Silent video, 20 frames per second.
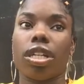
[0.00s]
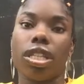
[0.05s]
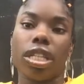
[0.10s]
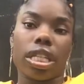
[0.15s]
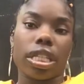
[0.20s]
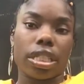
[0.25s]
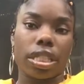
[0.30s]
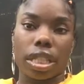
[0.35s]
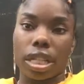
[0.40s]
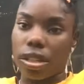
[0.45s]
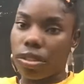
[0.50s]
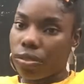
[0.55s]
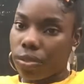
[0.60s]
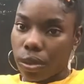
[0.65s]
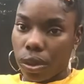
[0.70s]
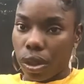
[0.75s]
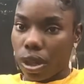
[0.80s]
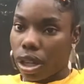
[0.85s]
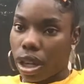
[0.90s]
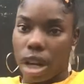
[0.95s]
let's say
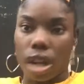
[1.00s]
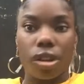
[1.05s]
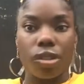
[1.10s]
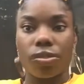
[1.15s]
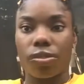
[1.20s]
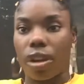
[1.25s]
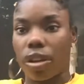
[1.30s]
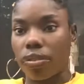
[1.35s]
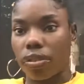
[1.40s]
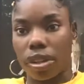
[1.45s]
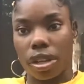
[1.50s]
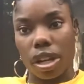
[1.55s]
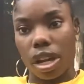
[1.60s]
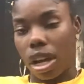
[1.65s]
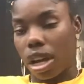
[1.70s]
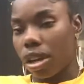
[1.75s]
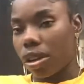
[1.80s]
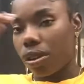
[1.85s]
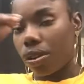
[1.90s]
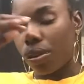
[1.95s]
four o'clock or five
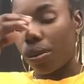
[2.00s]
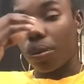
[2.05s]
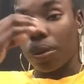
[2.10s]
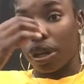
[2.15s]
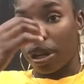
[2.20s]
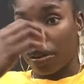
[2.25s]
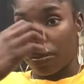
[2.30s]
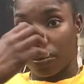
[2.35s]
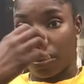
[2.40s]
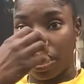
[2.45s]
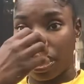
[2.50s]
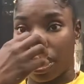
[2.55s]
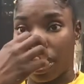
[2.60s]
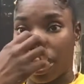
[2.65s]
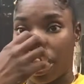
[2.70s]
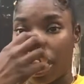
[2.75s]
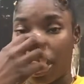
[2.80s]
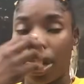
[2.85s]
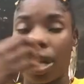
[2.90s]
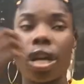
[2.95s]
o'clock or whatever
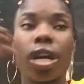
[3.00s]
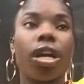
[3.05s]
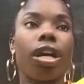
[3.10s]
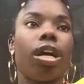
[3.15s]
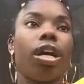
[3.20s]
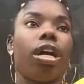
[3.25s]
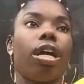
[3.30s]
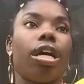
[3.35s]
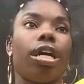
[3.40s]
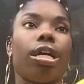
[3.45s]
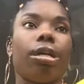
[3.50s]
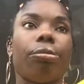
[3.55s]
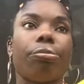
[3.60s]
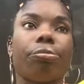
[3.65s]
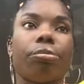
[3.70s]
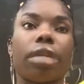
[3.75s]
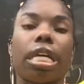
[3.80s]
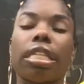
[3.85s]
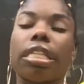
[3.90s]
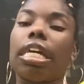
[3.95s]

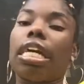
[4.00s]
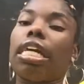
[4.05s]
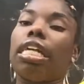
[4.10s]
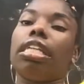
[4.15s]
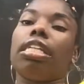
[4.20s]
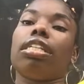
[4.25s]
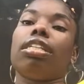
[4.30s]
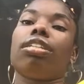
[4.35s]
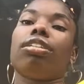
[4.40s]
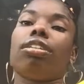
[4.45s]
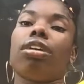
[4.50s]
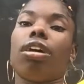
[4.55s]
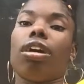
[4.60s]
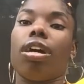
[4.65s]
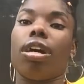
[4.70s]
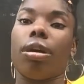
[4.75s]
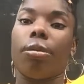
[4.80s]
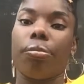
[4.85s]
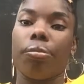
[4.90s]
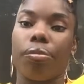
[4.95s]
um, and then
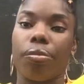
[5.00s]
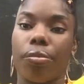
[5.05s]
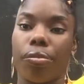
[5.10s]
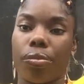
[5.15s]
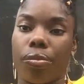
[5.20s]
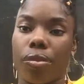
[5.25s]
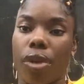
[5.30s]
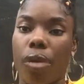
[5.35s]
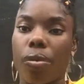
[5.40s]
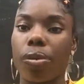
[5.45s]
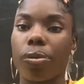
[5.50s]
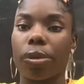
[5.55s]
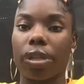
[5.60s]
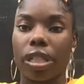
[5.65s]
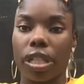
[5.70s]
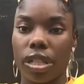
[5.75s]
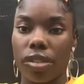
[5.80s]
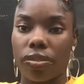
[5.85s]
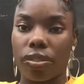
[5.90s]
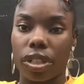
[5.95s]
um, while we were
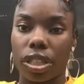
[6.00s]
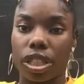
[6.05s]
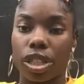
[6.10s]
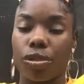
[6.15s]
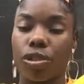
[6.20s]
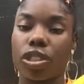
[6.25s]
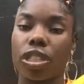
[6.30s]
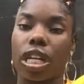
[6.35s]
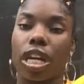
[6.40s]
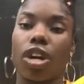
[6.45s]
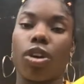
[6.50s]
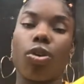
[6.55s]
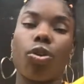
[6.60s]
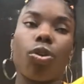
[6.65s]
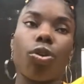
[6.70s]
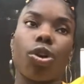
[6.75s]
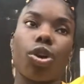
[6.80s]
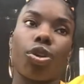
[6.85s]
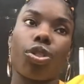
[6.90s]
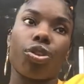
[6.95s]
leaving there was like a
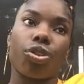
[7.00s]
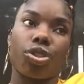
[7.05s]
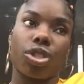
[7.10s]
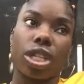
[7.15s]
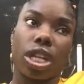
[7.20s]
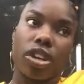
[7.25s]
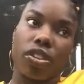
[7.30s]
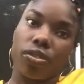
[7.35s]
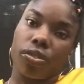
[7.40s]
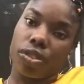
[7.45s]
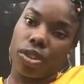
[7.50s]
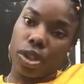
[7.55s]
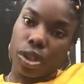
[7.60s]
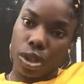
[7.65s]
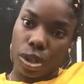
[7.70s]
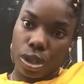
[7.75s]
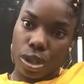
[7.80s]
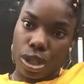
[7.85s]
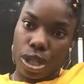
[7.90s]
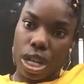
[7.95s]
whole other set of
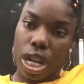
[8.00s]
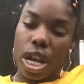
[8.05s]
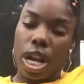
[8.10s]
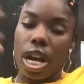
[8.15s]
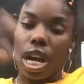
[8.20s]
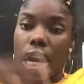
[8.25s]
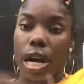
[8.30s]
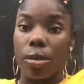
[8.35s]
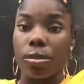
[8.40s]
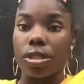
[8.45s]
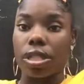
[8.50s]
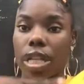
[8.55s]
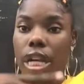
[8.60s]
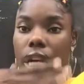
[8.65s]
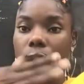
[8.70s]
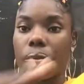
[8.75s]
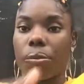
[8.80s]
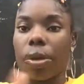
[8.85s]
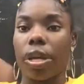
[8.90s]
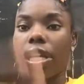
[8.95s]
girls
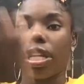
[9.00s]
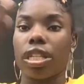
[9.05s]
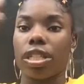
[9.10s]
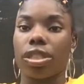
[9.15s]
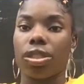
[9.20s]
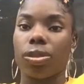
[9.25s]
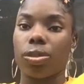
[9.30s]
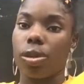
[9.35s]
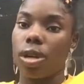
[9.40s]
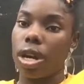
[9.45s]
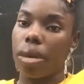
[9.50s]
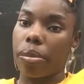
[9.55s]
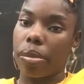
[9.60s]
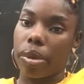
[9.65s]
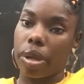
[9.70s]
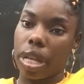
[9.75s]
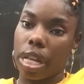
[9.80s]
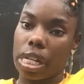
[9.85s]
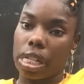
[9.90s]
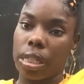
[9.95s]
outside waiting to come
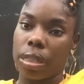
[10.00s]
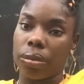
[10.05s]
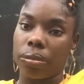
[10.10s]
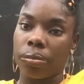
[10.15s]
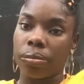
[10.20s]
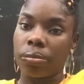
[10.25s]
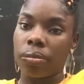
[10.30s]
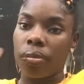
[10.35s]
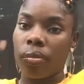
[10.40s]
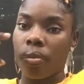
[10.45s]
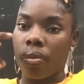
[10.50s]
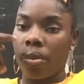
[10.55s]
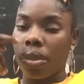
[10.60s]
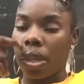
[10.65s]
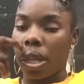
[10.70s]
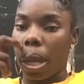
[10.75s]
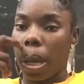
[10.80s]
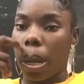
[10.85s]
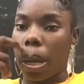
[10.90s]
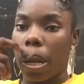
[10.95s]
in
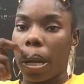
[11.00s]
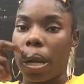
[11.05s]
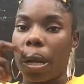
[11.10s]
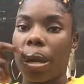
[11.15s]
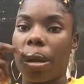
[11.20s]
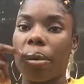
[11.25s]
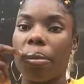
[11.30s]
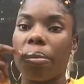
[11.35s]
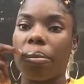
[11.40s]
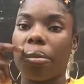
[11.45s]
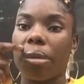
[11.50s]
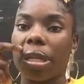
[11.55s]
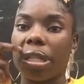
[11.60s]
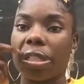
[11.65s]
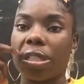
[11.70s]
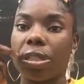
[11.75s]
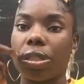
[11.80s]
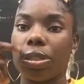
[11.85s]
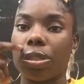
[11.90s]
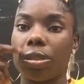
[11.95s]
um,
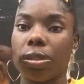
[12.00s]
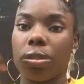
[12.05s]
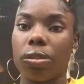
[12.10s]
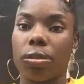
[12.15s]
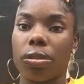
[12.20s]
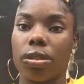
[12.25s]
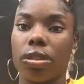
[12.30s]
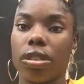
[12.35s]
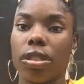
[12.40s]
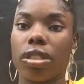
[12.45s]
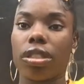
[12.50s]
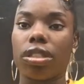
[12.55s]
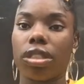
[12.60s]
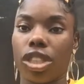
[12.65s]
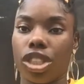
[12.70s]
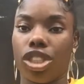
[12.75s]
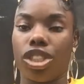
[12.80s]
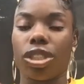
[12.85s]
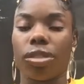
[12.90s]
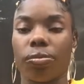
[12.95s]
into
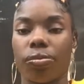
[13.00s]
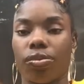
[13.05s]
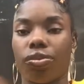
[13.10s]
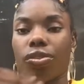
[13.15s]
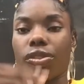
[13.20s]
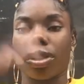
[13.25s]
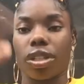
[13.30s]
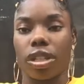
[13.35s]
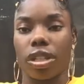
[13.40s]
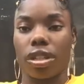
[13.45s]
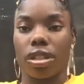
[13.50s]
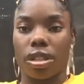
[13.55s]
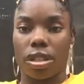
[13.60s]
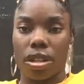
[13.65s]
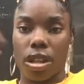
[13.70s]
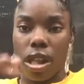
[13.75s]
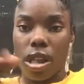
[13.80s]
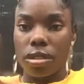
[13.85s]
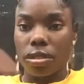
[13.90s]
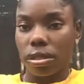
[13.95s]
the gym for
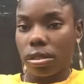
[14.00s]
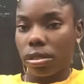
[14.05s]
the